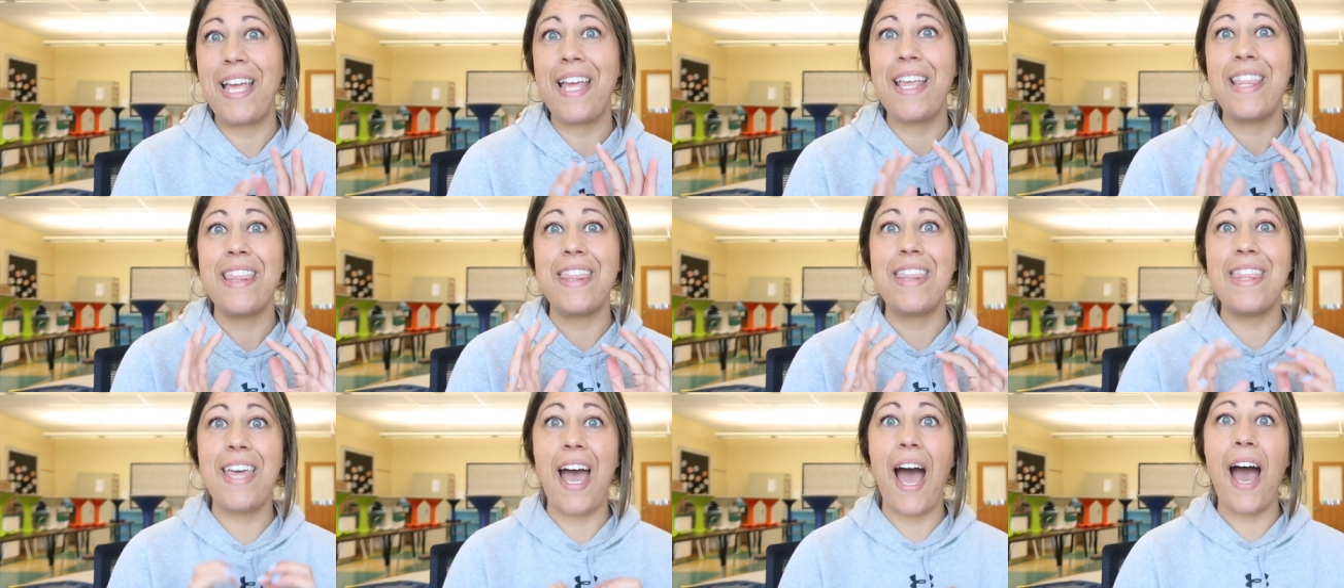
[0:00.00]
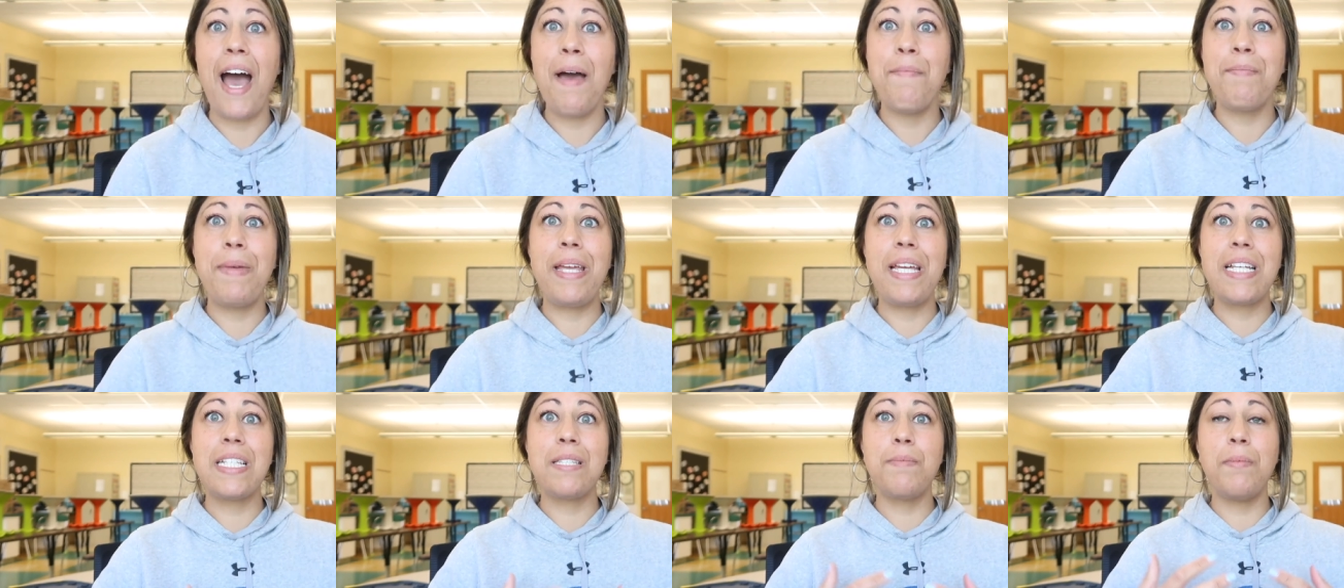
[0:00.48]
That
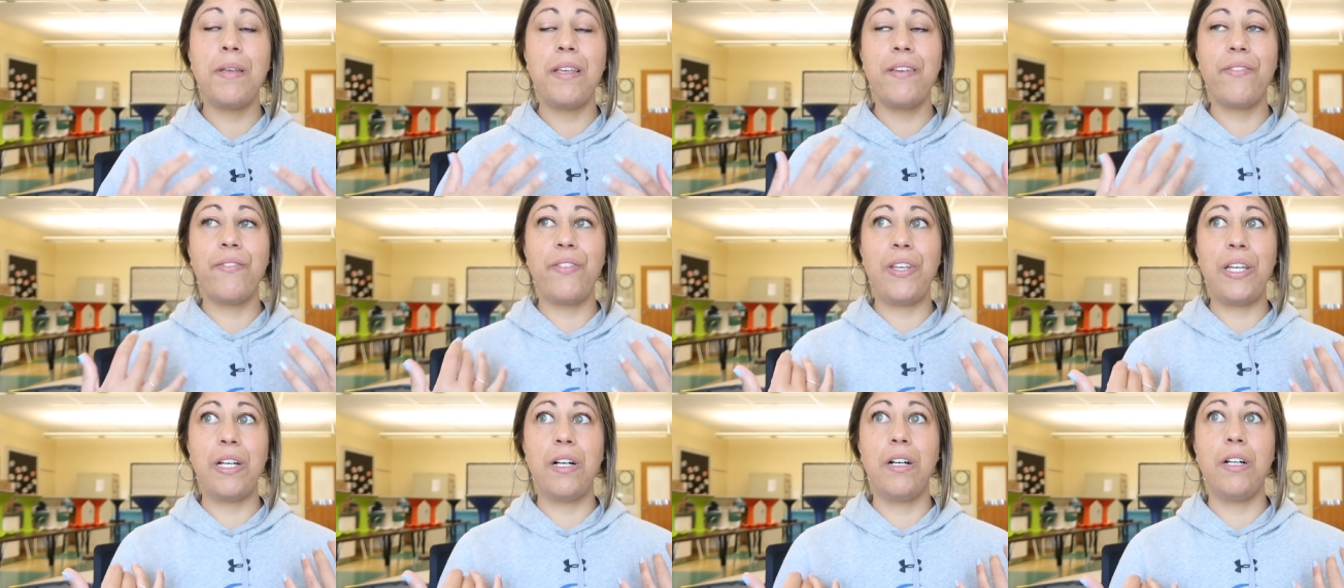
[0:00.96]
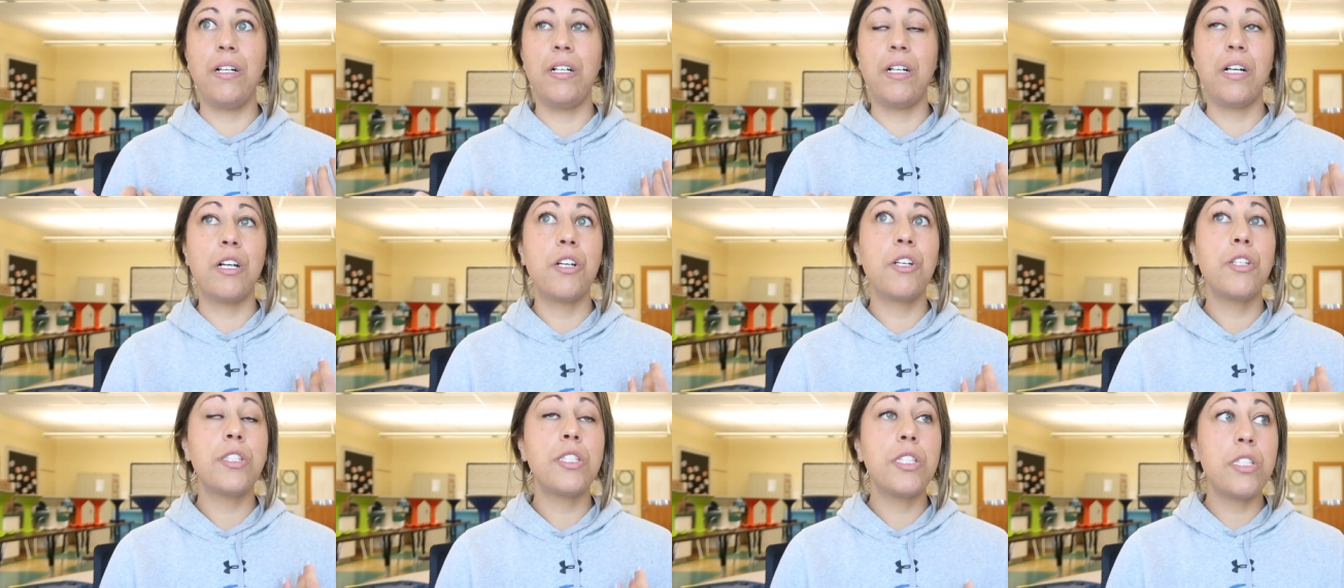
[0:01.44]
makes me feel
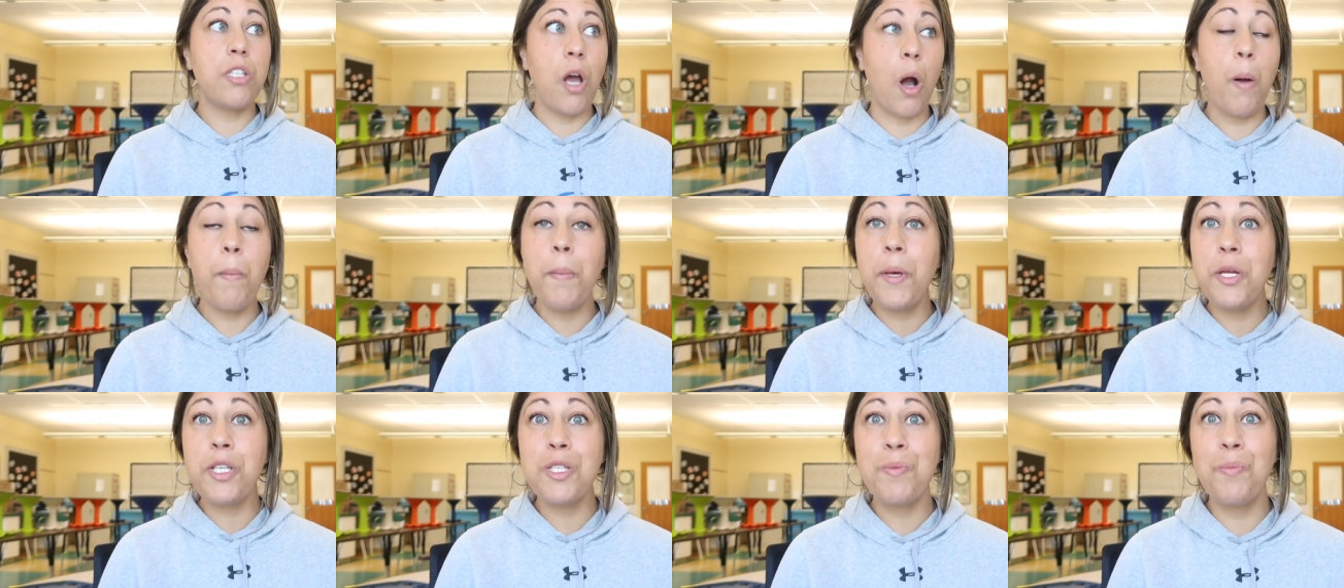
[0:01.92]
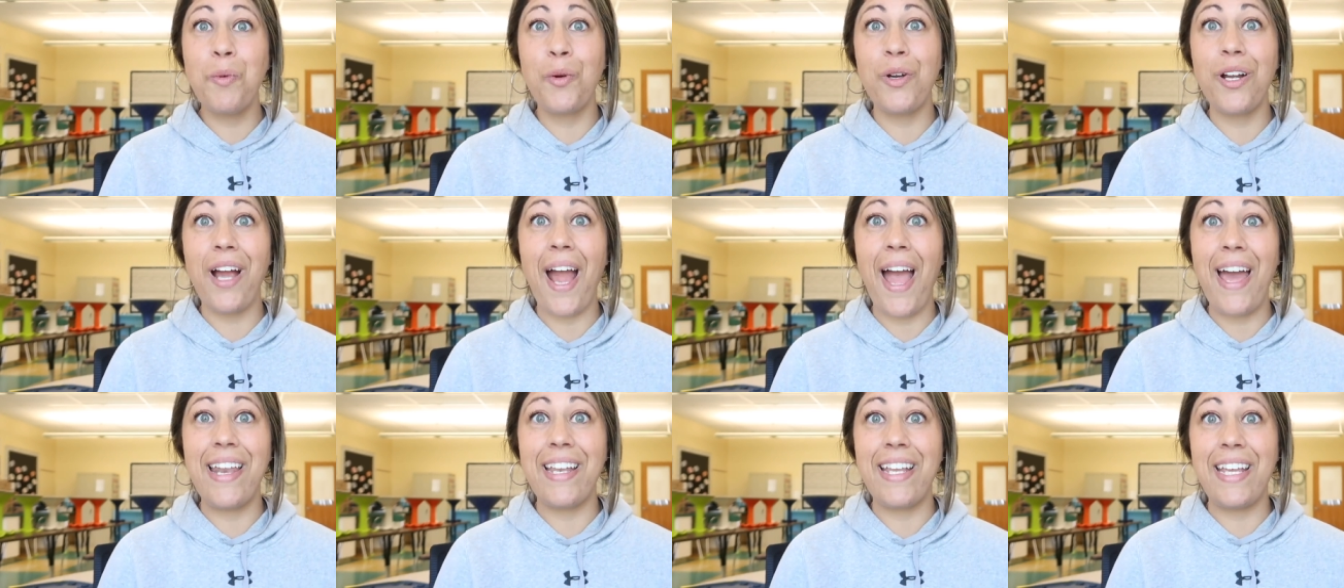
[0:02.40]
so much
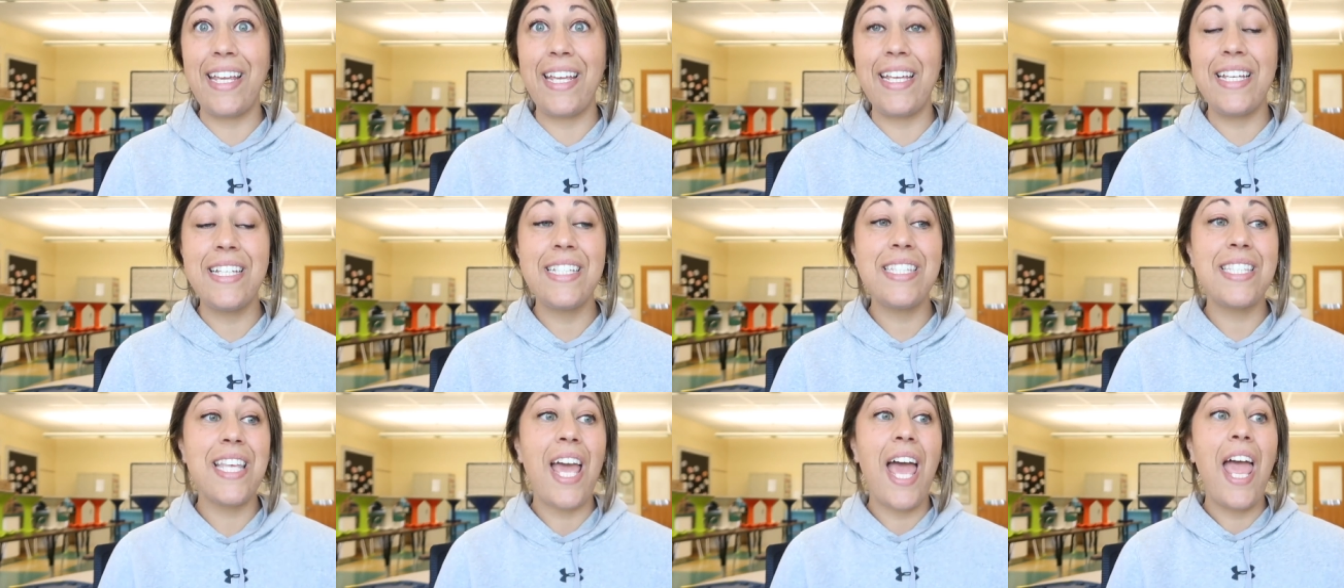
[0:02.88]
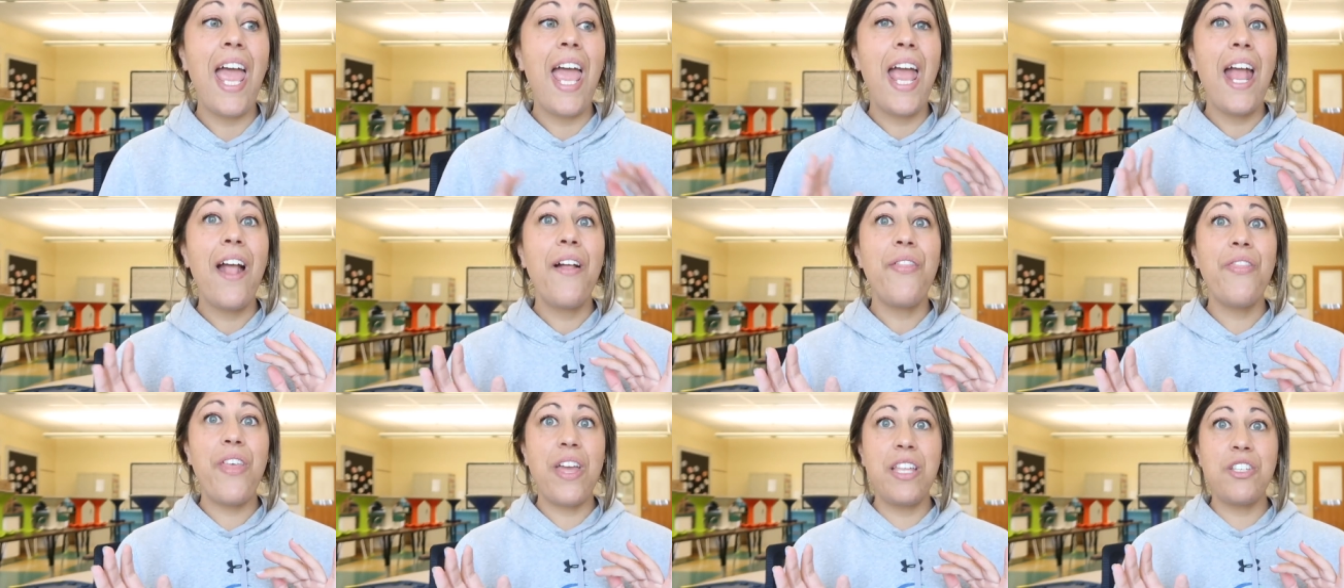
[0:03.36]
more at ease
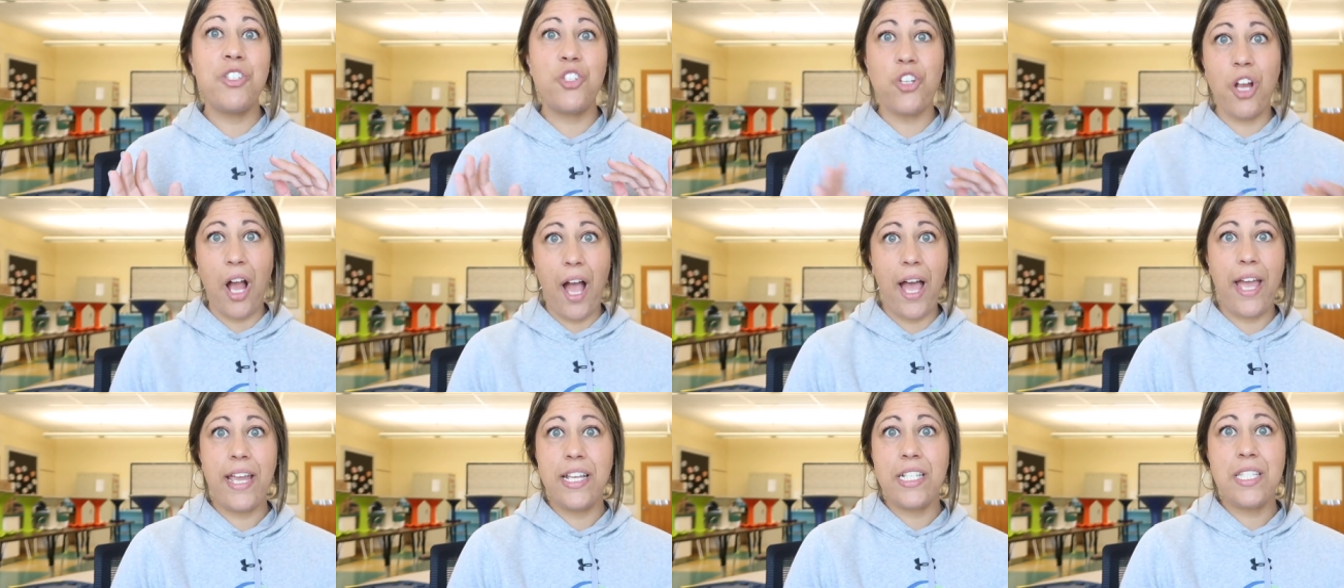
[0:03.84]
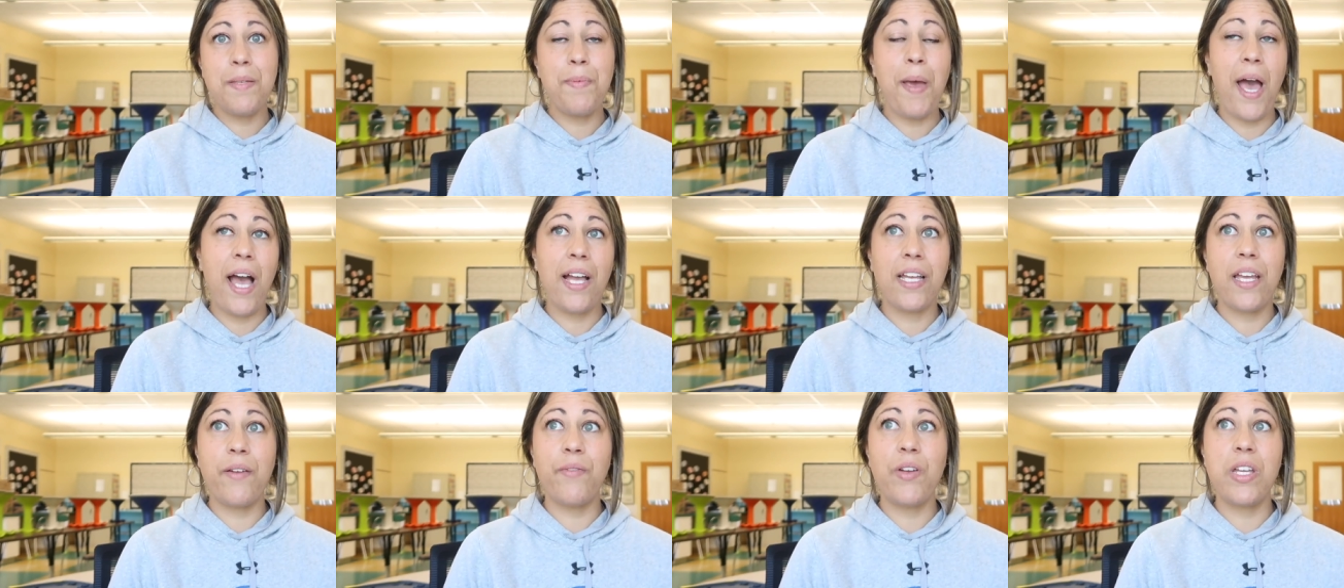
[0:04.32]
than trying to
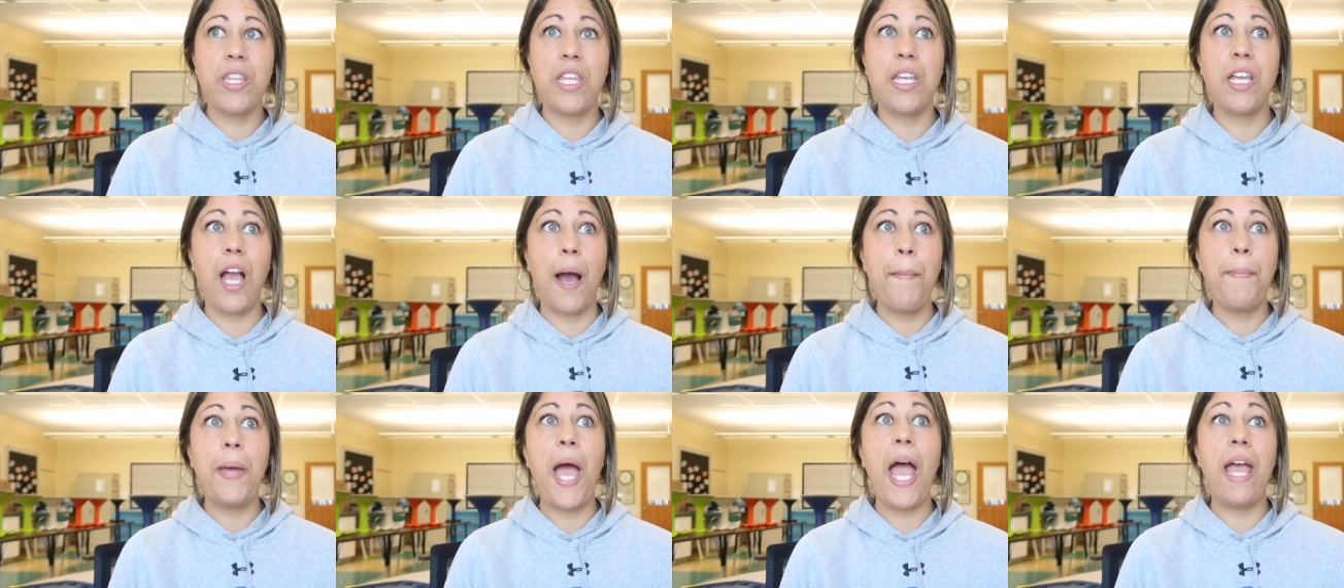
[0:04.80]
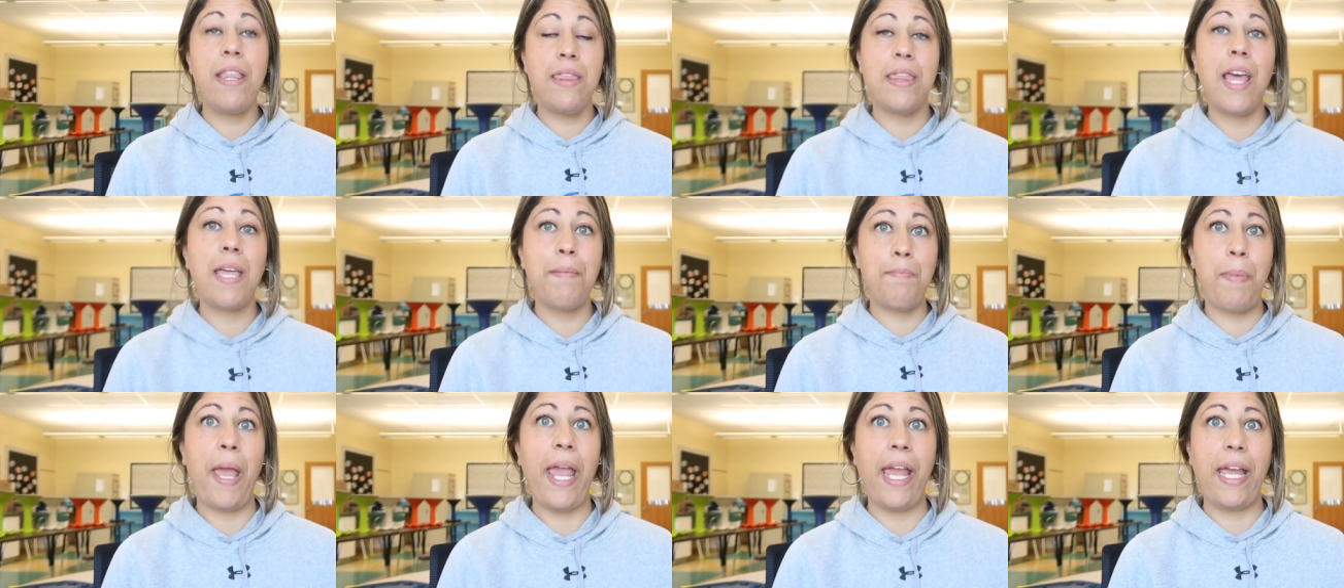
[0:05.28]
pack everything up and
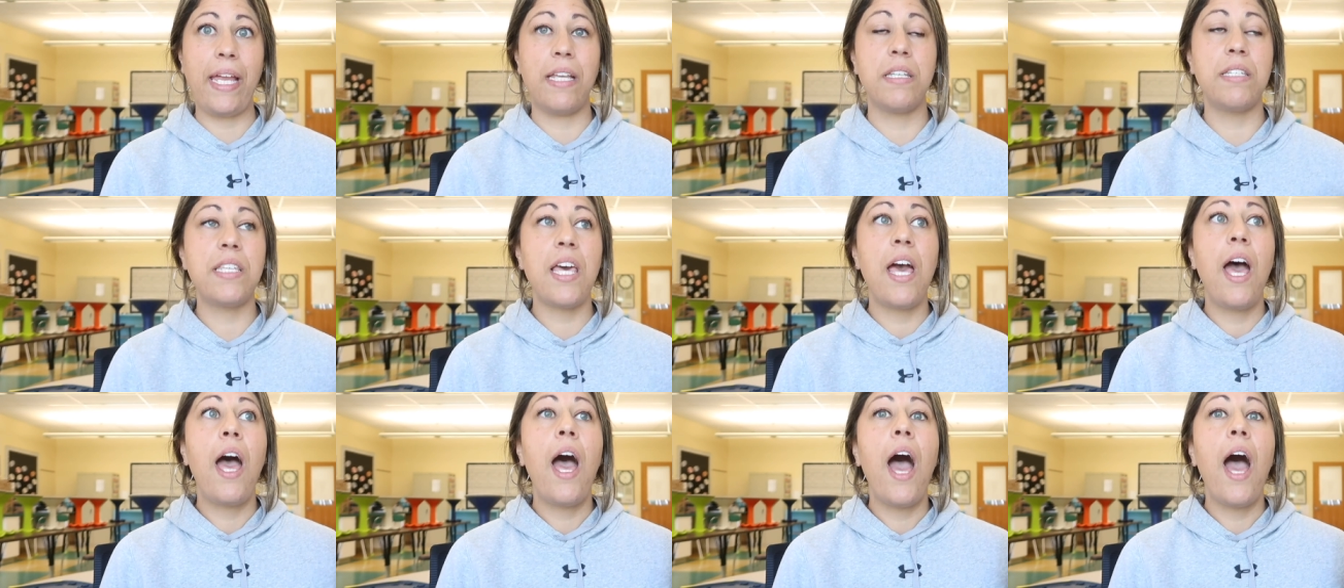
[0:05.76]
then paint.